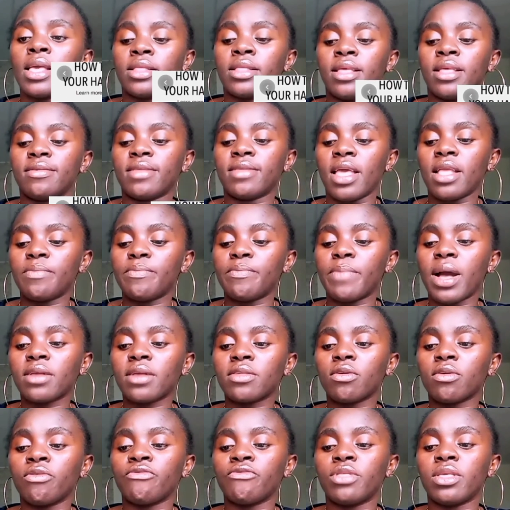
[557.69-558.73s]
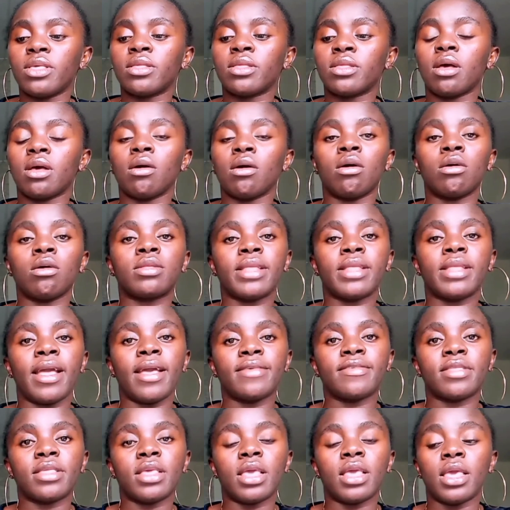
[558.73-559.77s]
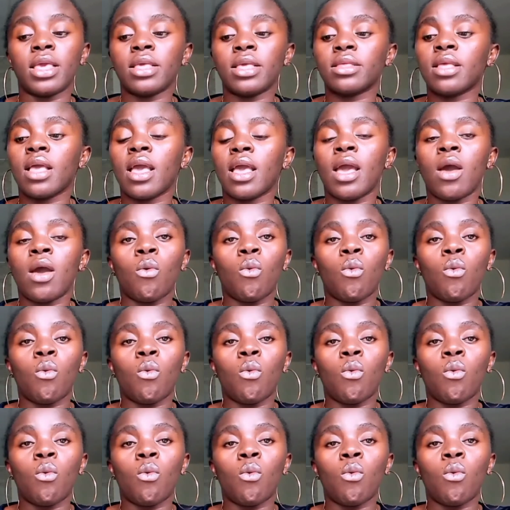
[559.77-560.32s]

The setbacks of this uh, test is